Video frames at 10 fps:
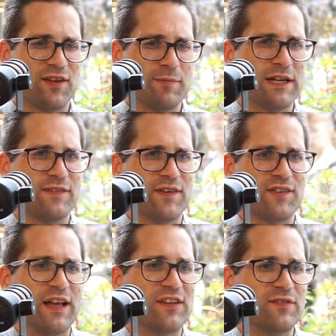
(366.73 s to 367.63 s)
a little bit
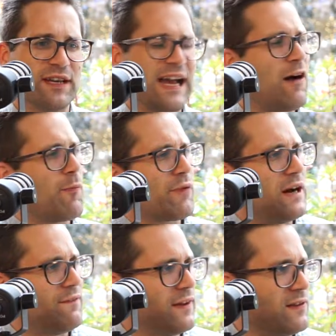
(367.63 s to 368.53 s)
of a sense of like how
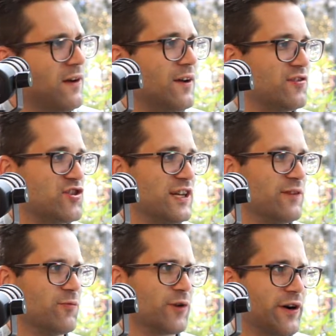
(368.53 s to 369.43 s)
profit and loss
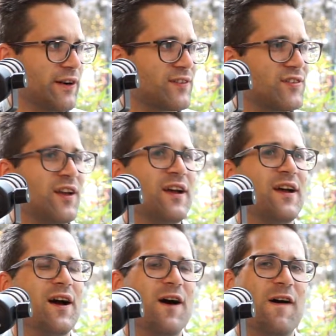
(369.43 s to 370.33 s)
sheet works
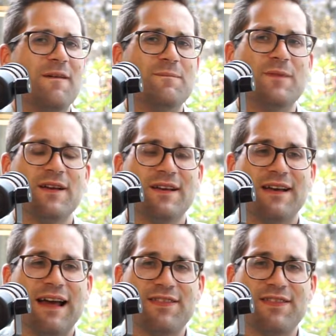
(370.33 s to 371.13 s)
and